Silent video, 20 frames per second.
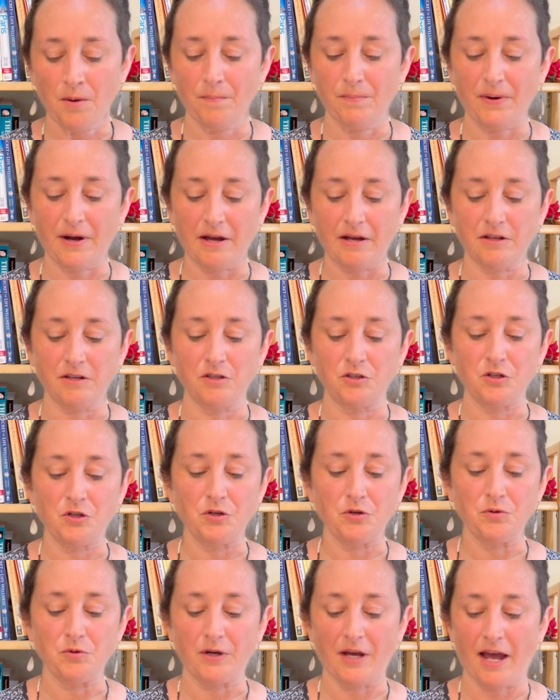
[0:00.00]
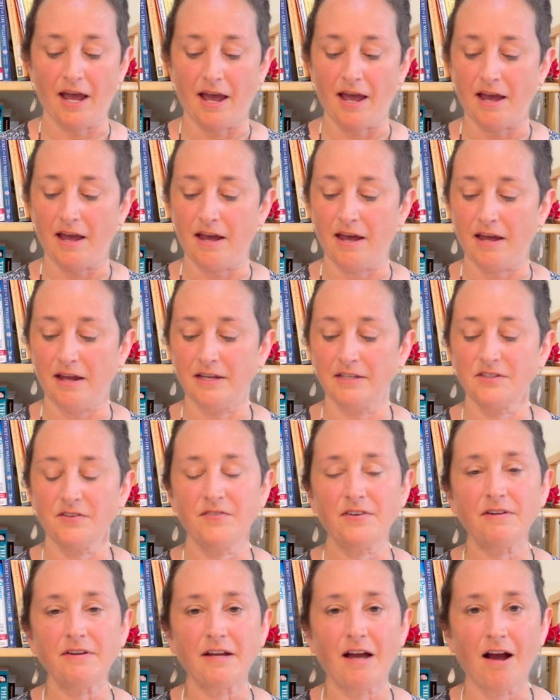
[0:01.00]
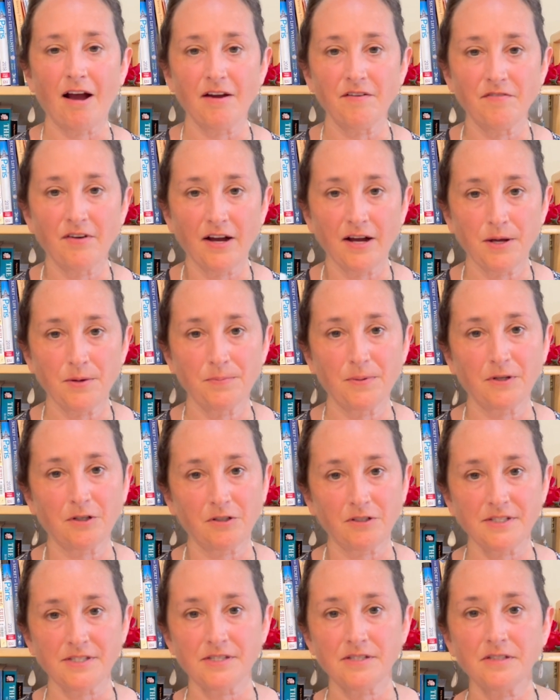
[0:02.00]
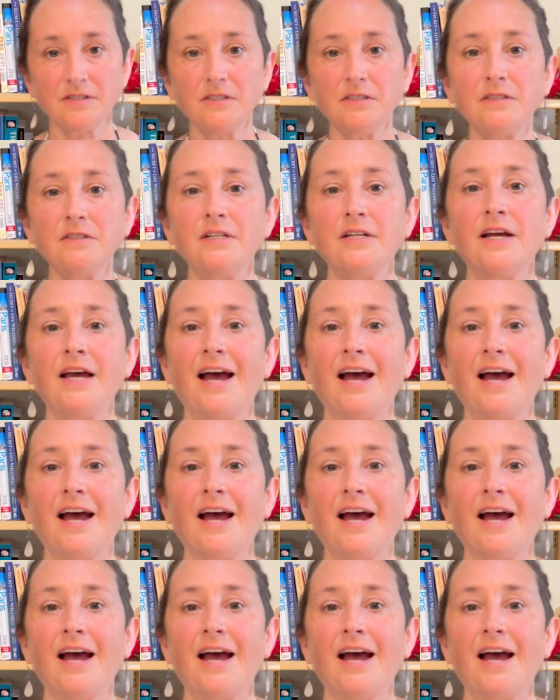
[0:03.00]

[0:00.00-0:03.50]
but it's a very high vibe crystal,